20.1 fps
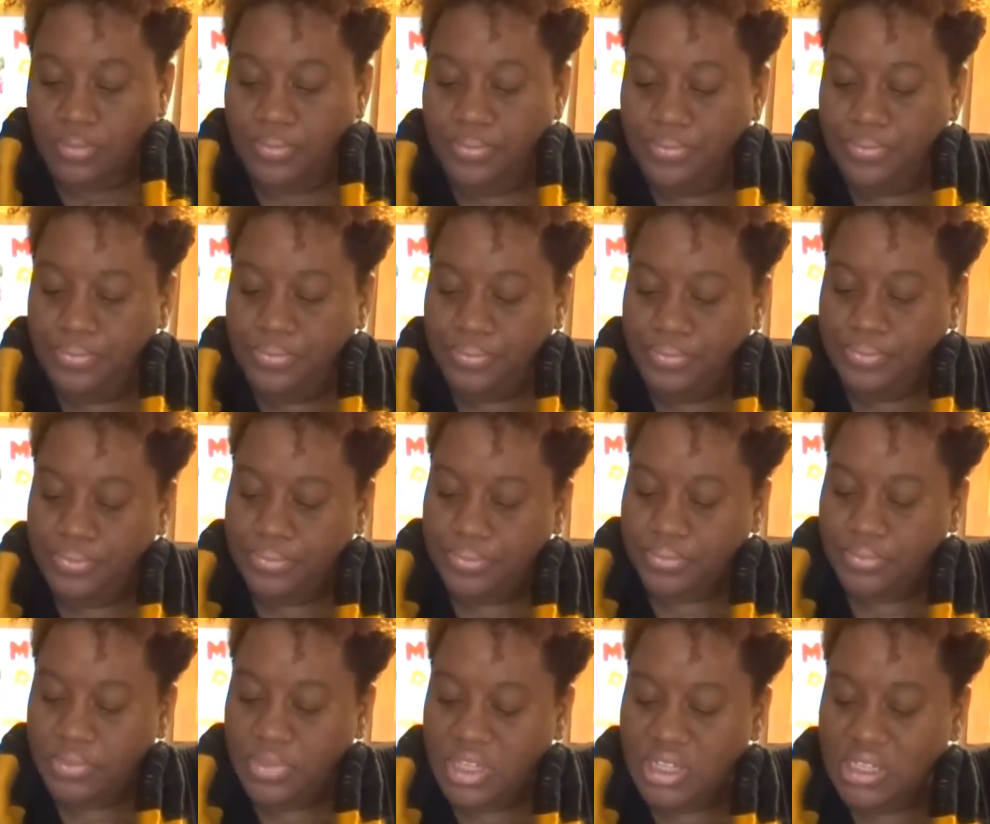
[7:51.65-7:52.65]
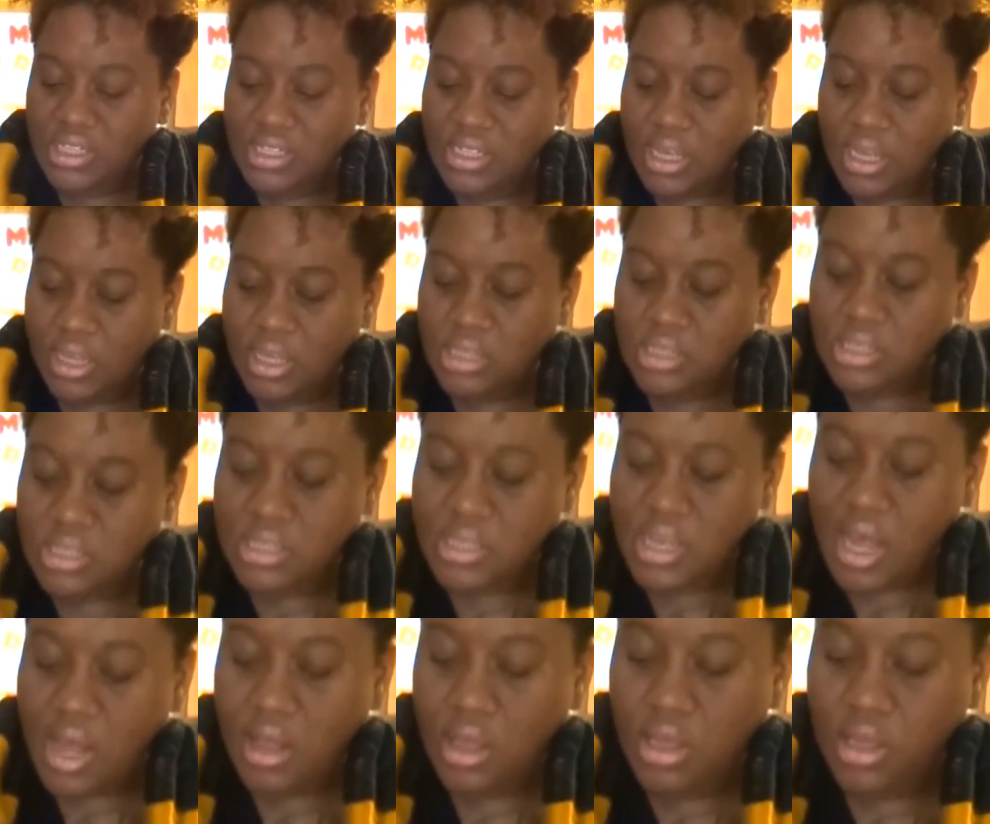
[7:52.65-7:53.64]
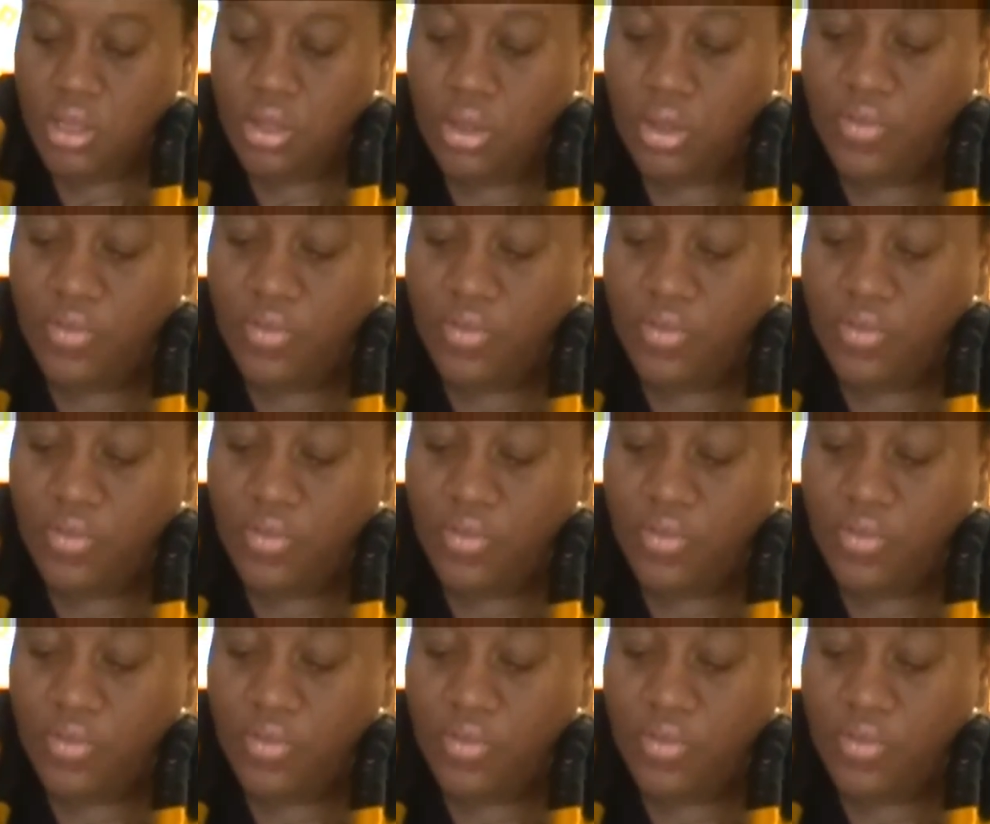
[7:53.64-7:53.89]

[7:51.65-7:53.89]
This is an easy salad.